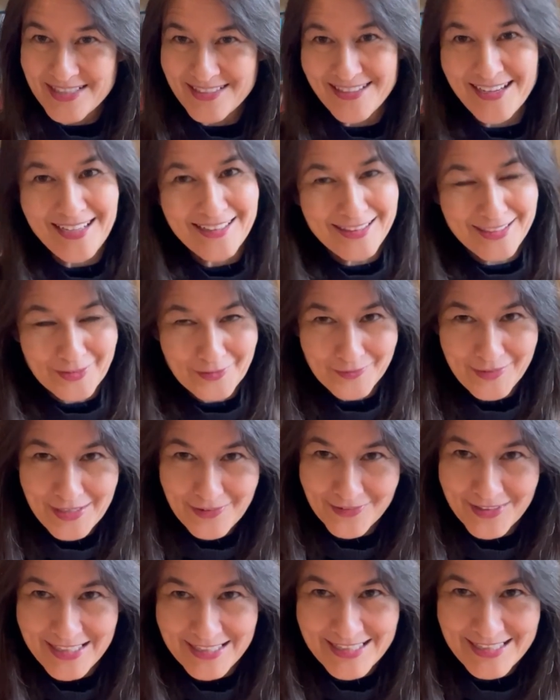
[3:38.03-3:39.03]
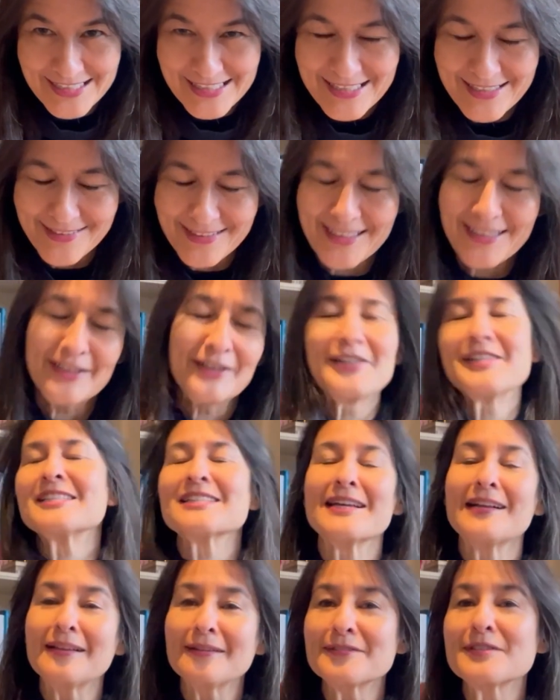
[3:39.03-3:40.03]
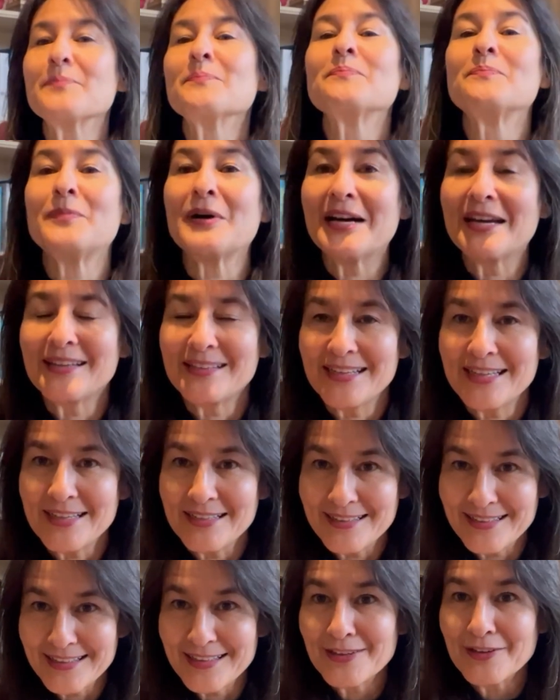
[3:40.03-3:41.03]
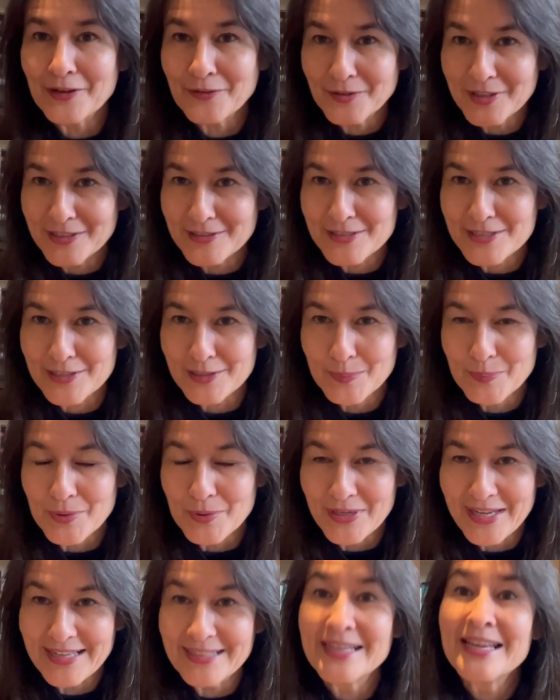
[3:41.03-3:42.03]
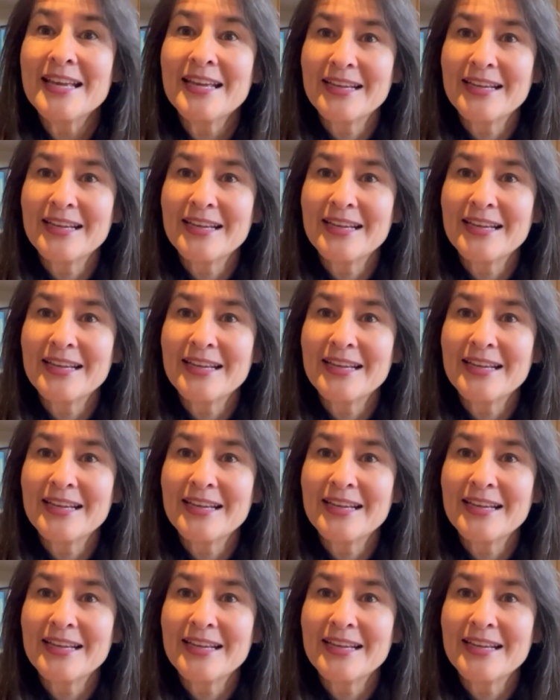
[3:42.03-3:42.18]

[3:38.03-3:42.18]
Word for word: Not that we want to do that ourselves, but it you know, goes to the point,